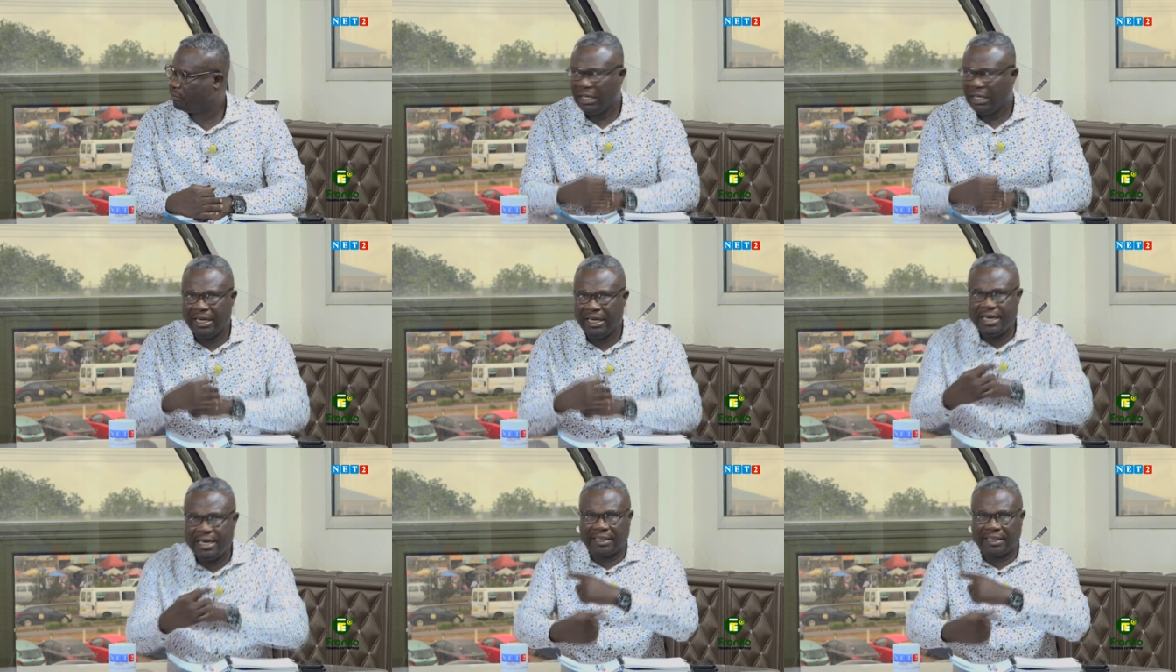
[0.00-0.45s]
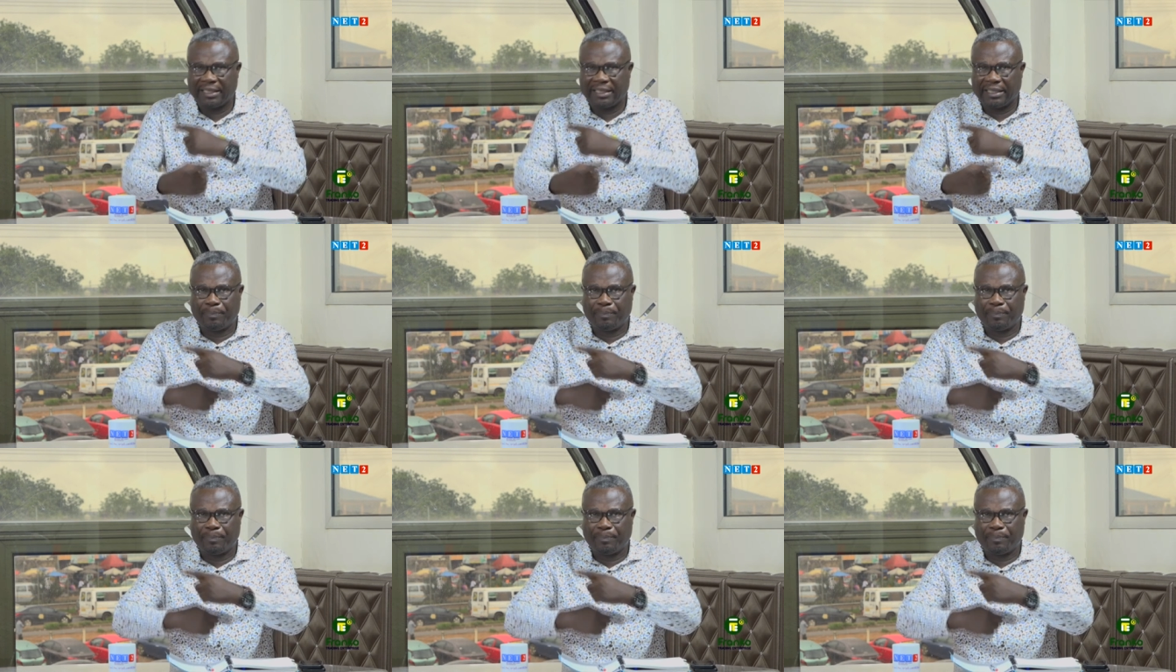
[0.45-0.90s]

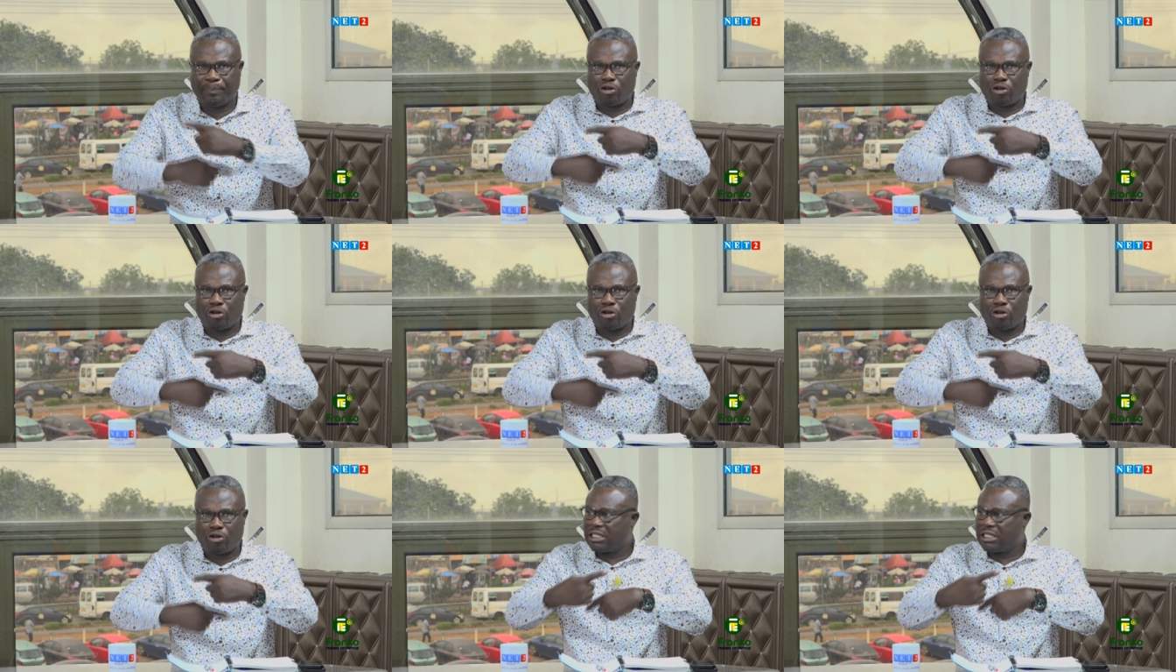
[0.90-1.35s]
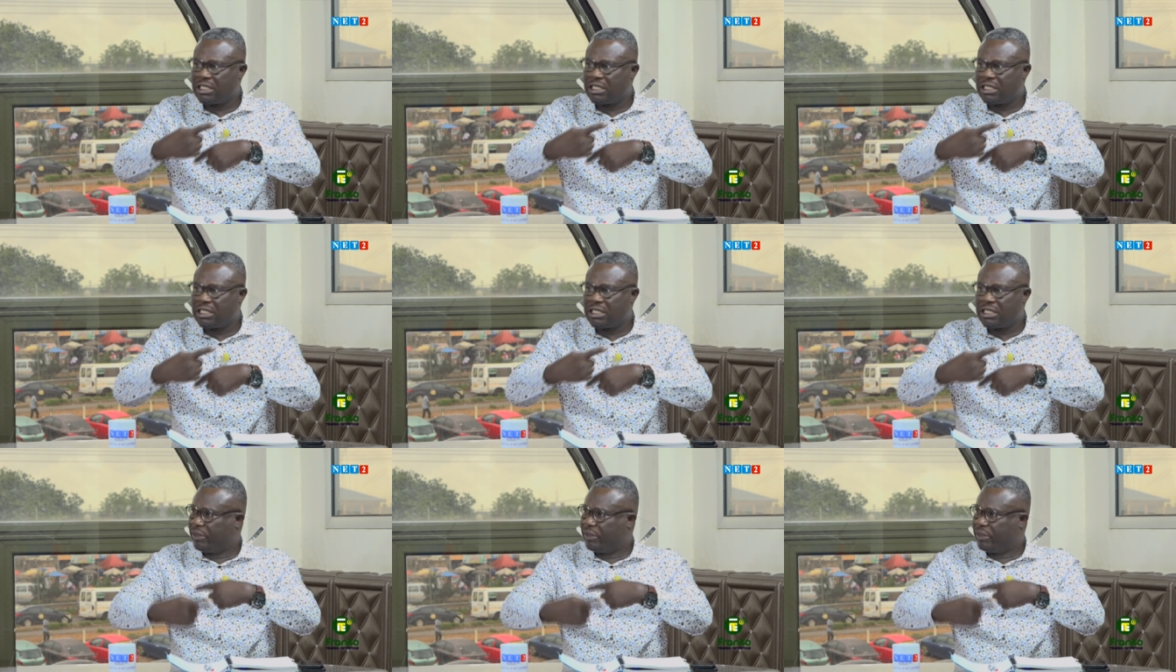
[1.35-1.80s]
Leadership about
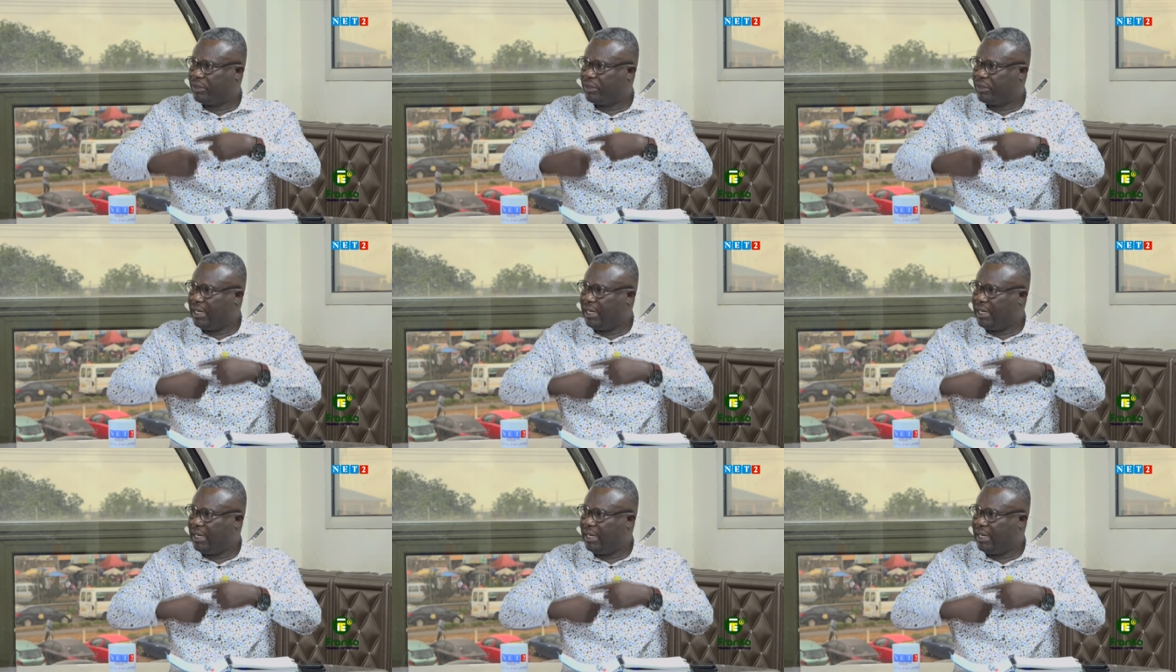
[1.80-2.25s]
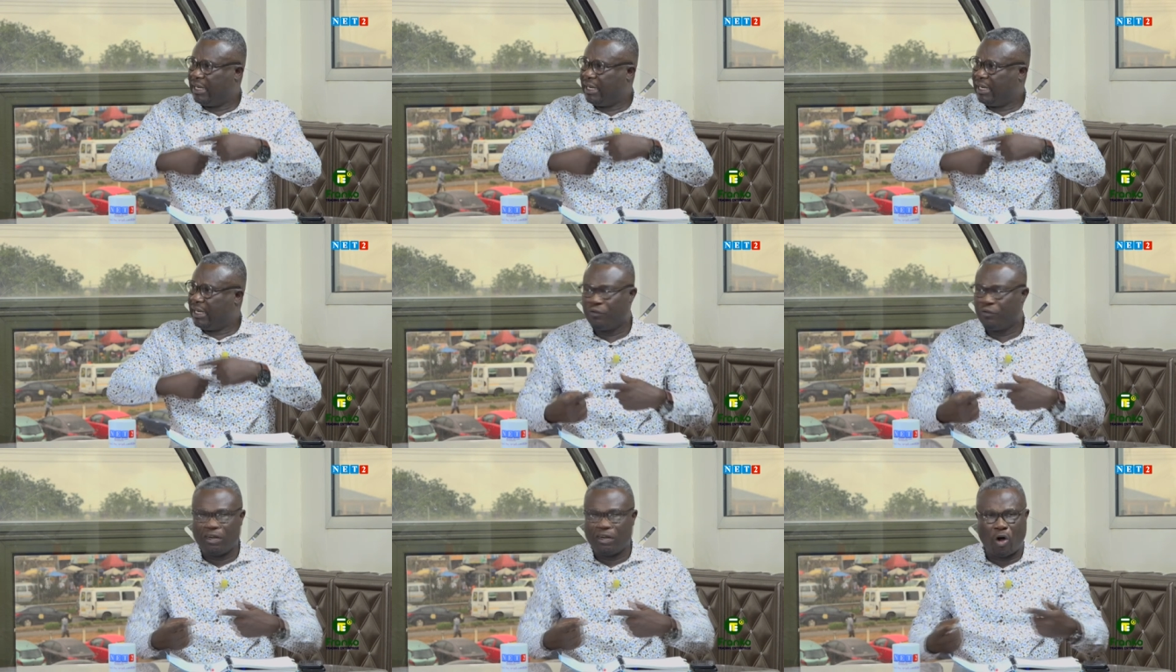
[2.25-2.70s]
transform the lives
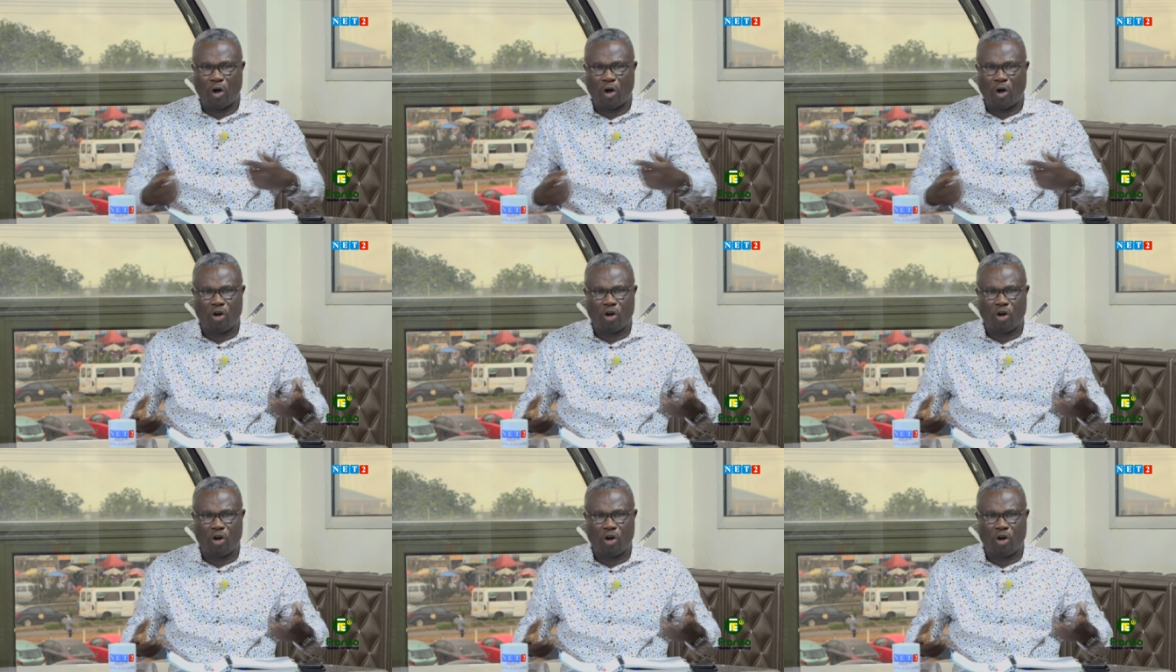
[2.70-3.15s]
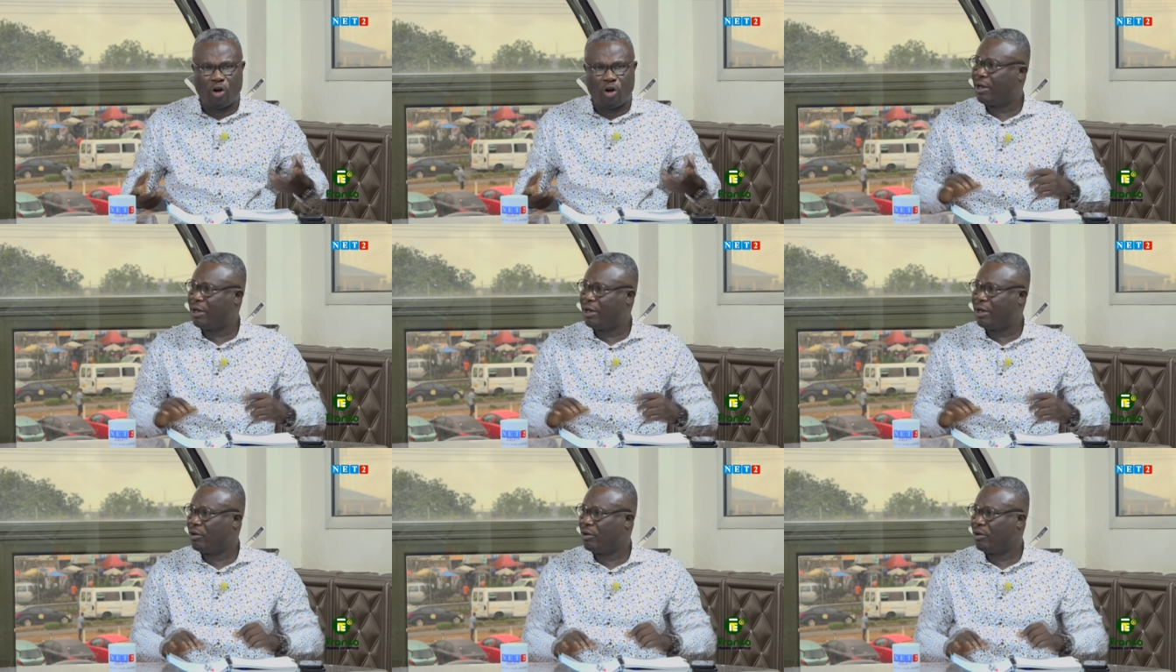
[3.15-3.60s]
of the ordinary
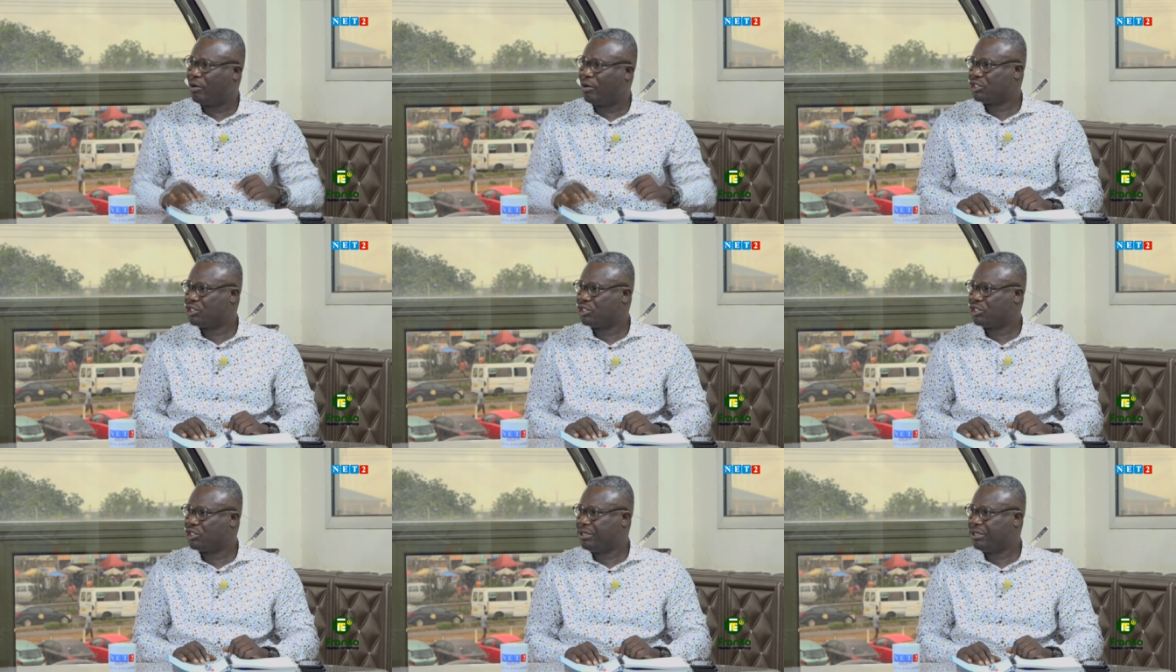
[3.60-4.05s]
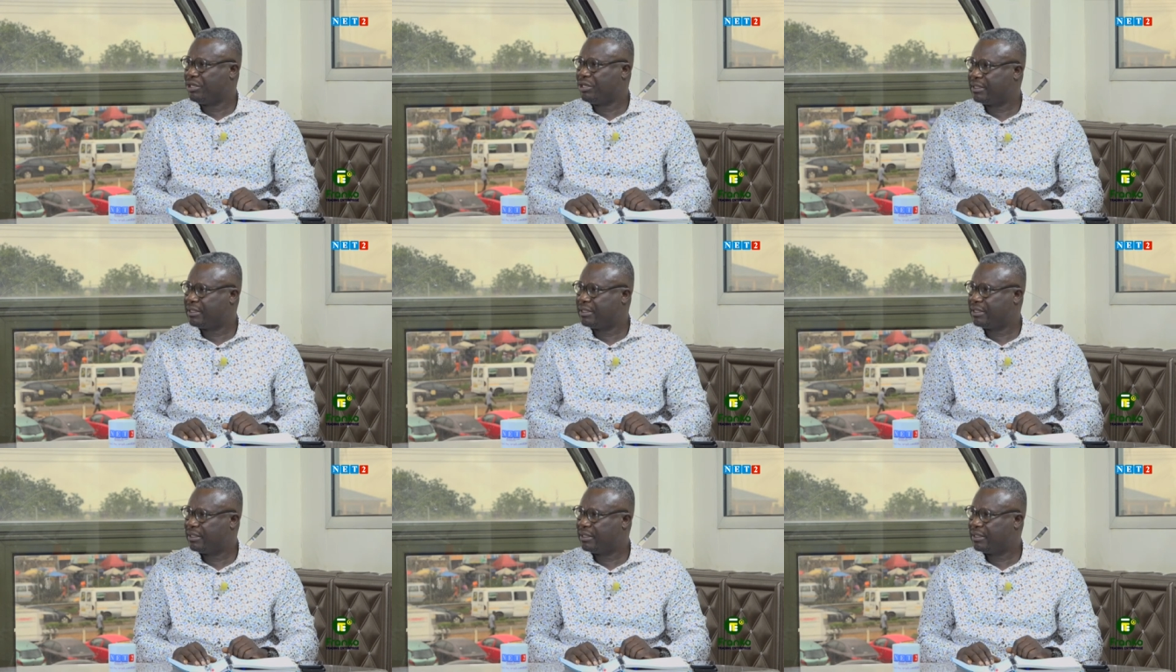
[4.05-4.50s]
man on the
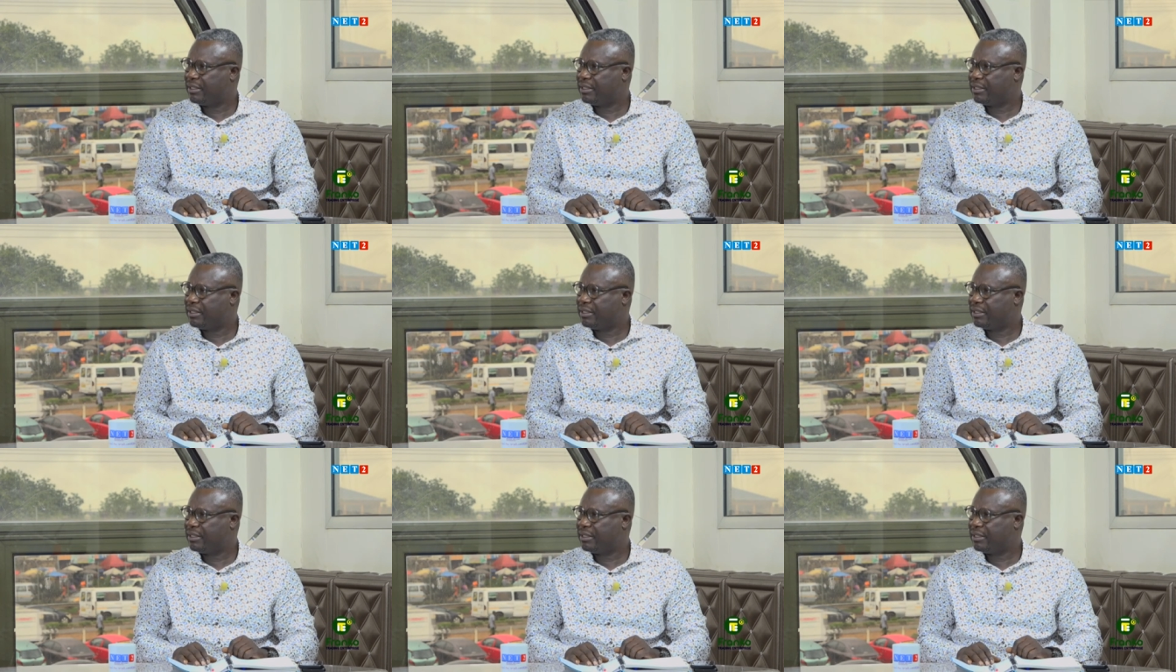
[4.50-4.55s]
streets.